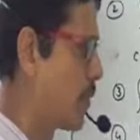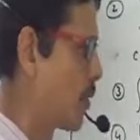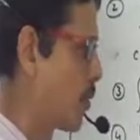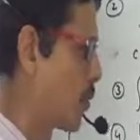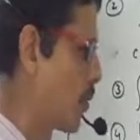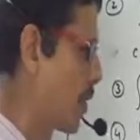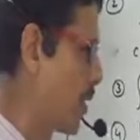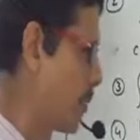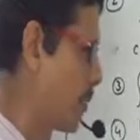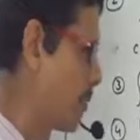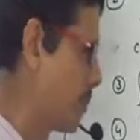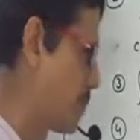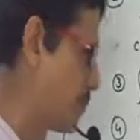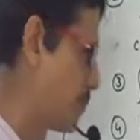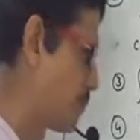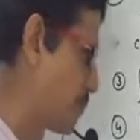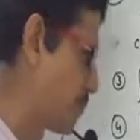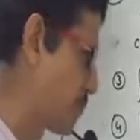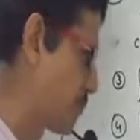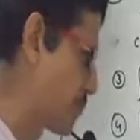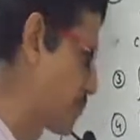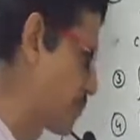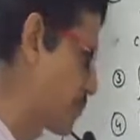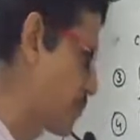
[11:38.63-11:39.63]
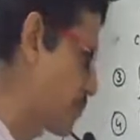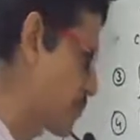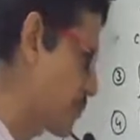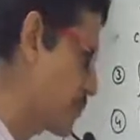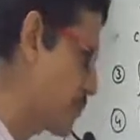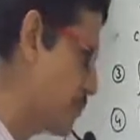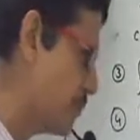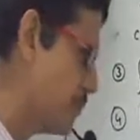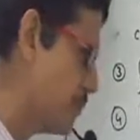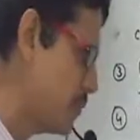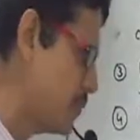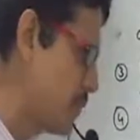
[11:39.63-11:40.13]
Okay,
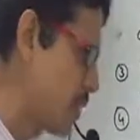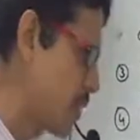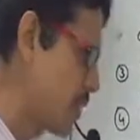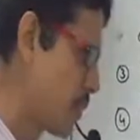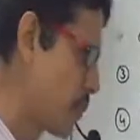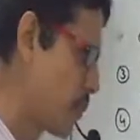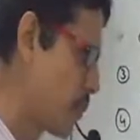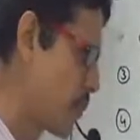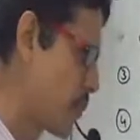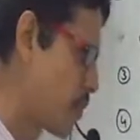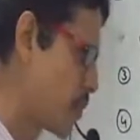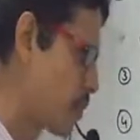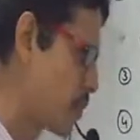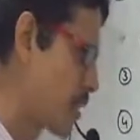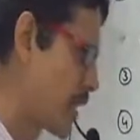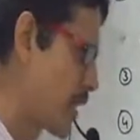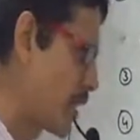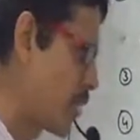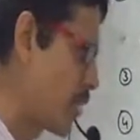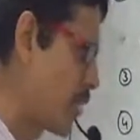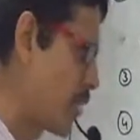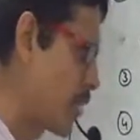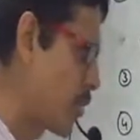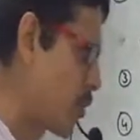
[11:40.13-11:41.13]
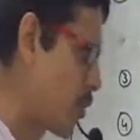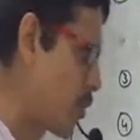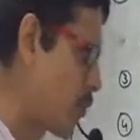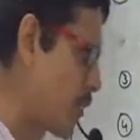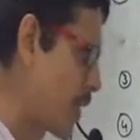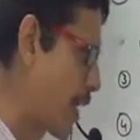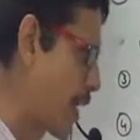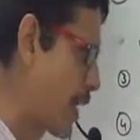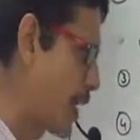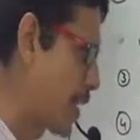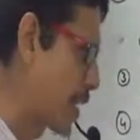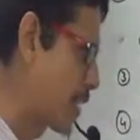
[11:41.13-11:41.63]
because derivative
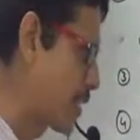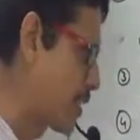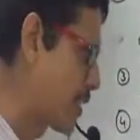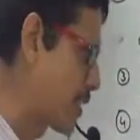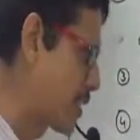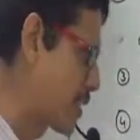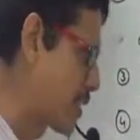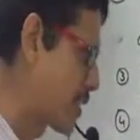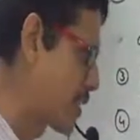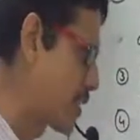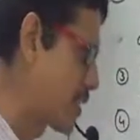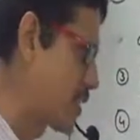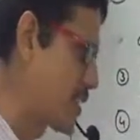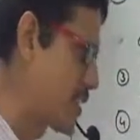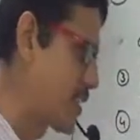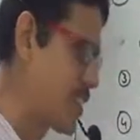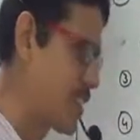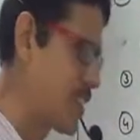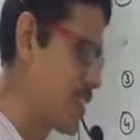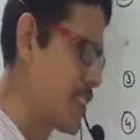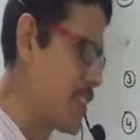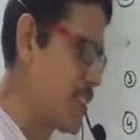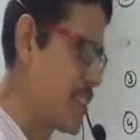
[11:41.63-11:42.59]
of tan x is,